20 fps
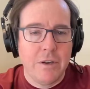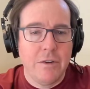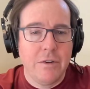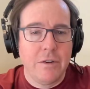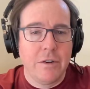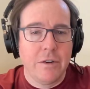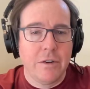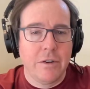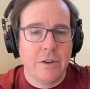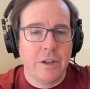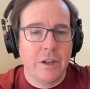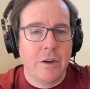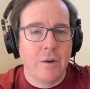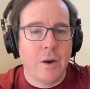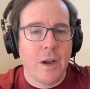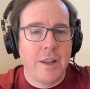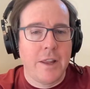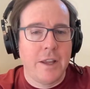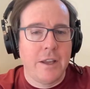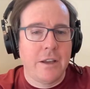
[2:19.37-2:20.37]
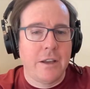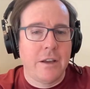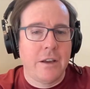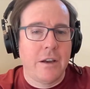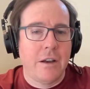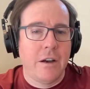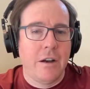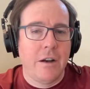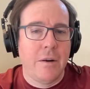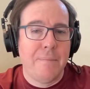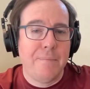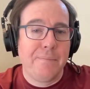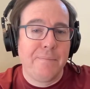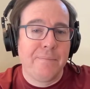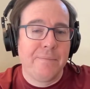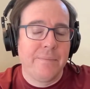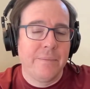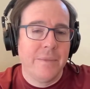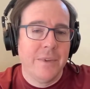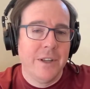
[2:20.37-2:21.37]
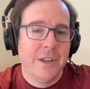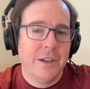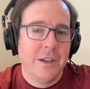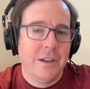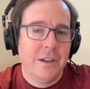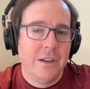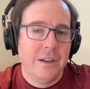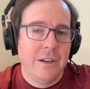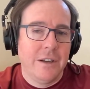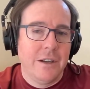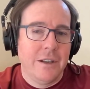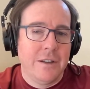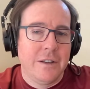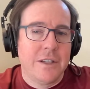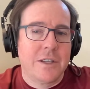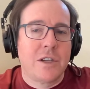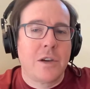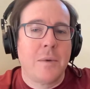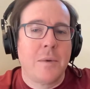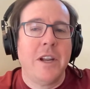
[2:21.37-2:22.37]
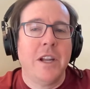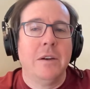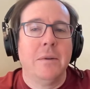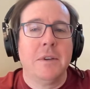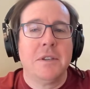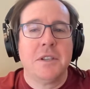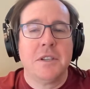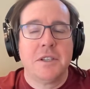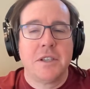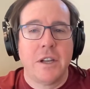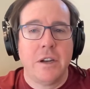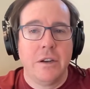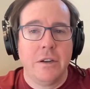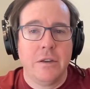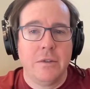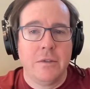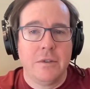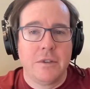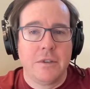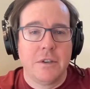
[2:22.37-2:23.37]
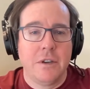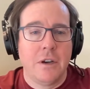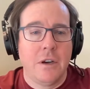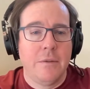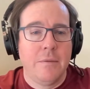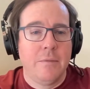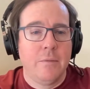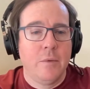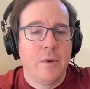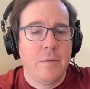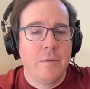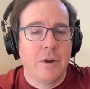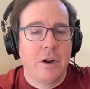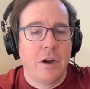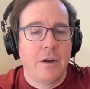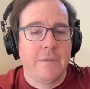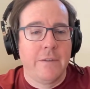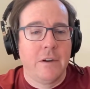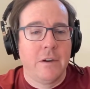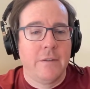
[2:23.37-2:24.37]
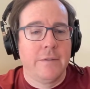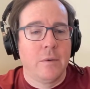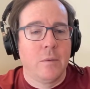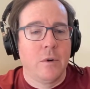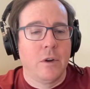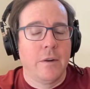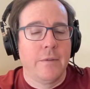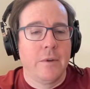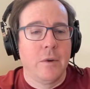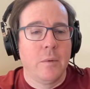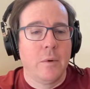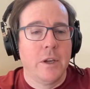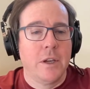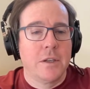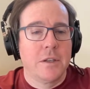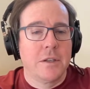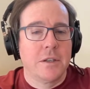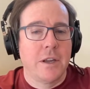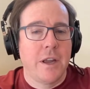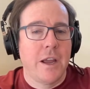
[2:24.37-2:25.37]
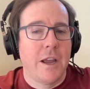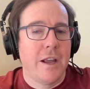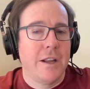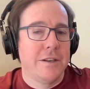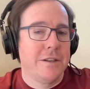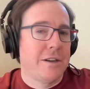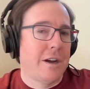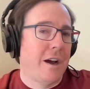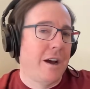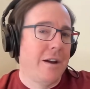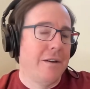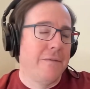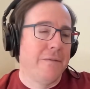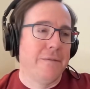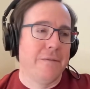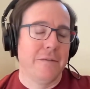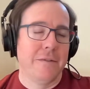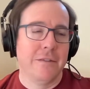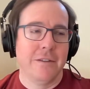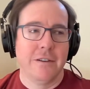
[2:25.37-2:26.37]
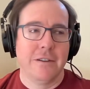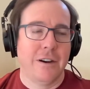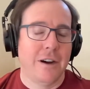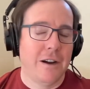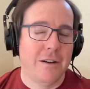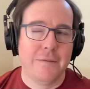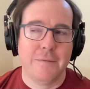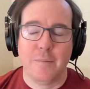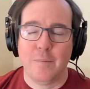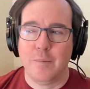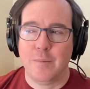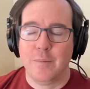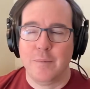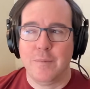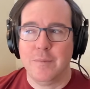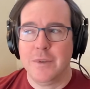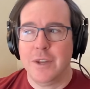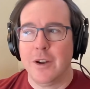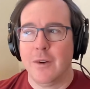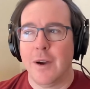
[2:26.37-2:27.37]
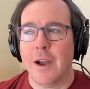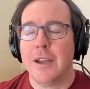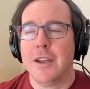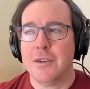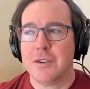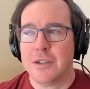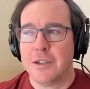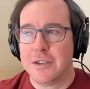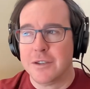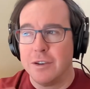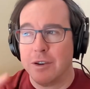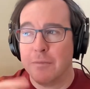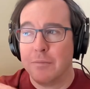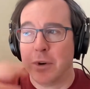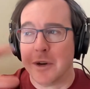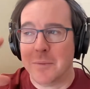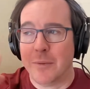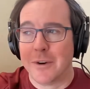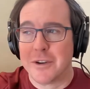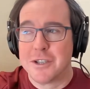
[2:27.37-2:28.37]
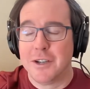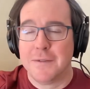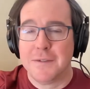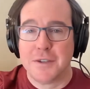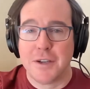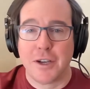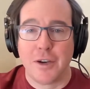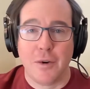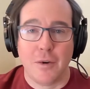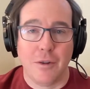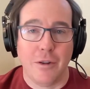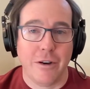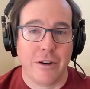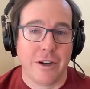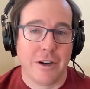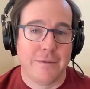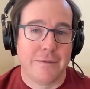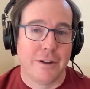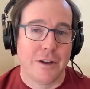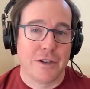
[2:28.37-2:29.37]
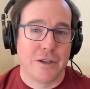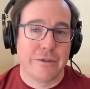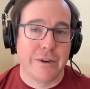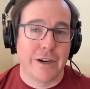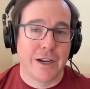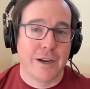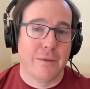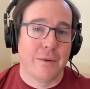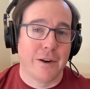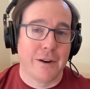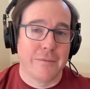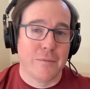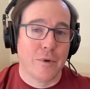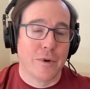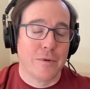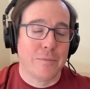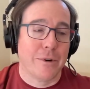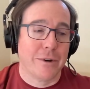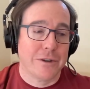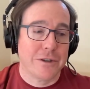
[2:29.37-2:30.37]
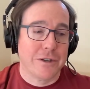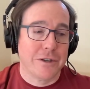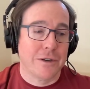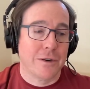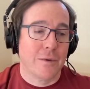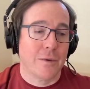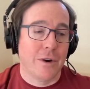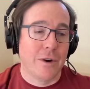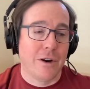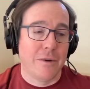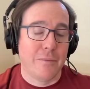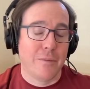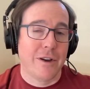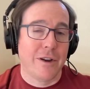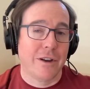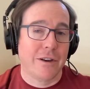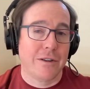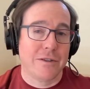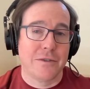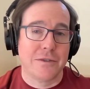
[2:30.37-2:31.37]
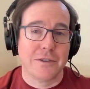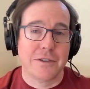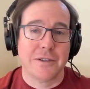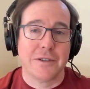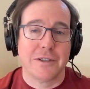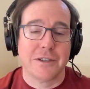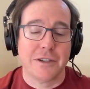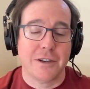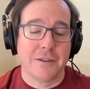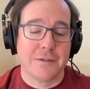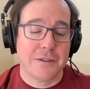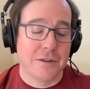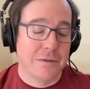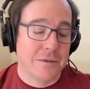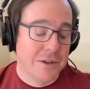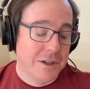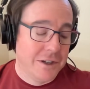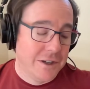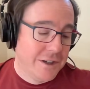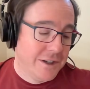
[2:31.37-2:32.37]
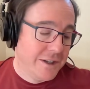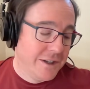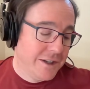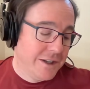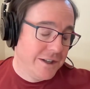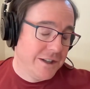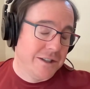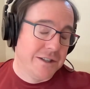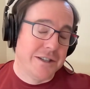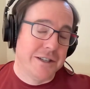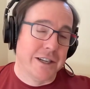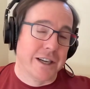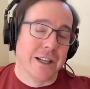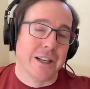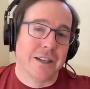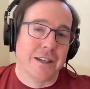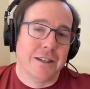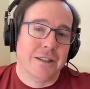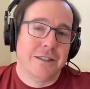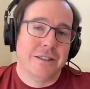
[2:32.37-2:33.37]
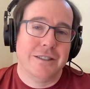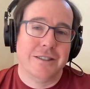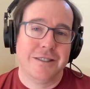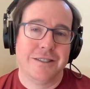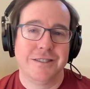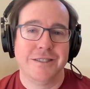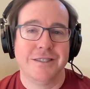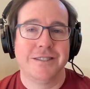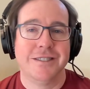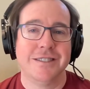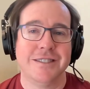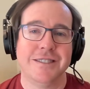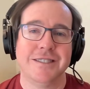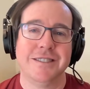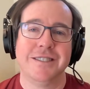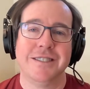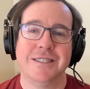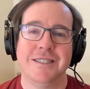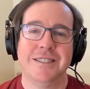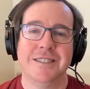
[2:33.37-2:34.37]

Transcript: Year. You know, I think um, this could be an interesting set of news. Uh, we've been off air for what a few weeks, and I've, I've, you know, I usually sort of bookmark stuff as I go along, and I've lost track of what I've bookmarked. Mm-hmm. So um, we got all sorts of good stuff. So let's dig in we